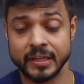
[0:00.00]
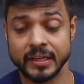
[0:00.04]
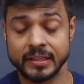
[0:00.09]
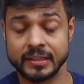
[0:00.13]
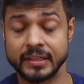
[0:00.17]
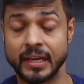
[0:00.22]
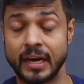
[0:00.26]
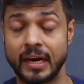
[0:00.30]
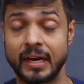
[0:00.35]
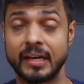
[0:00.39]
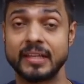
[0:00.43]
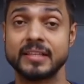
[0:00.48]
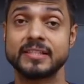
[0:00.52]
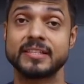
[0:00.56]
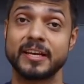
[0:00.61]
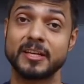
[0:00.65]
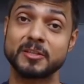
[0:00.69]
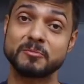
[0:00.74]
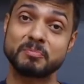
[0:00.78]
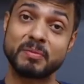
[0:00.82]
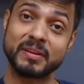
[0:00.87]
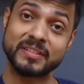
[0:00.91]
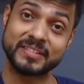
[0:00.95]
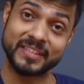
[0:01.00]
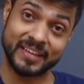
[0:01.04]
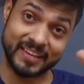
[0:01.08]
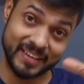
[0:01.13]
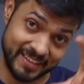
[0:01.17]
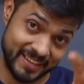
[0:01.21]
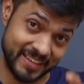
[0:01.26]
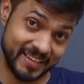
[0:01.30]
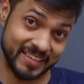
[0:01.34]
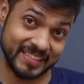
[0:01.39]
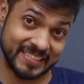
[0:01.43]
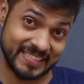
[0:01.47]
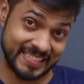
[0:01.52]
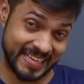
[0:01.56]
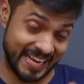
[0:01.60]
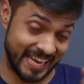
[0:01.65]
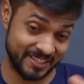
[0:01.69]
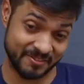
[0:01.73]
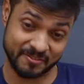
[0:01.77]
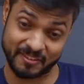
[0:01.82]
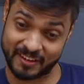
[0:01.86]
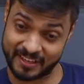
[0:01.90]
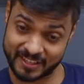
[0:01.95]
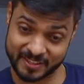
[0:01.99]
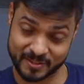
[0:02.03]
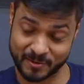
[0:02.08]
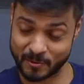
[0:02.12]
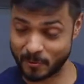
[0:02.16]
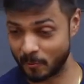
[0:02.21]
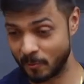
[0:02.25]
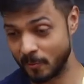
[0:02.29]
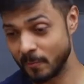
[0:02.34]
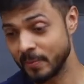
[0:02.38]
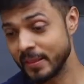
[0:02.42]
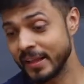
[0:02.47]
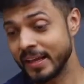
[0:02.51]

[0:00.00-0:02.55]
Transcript: The answer is basically yes as well as no.